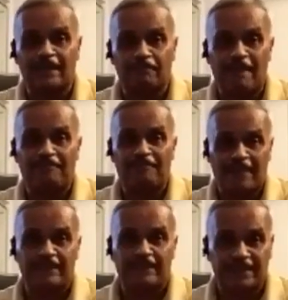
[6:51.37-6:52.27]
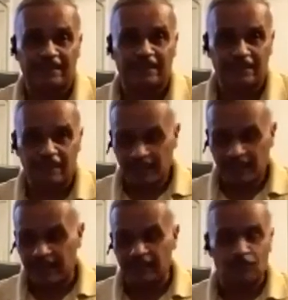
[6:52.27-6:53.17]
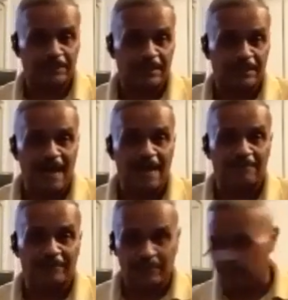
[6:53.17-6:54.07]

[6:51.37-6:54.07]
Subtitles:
My phrasing is with the clave.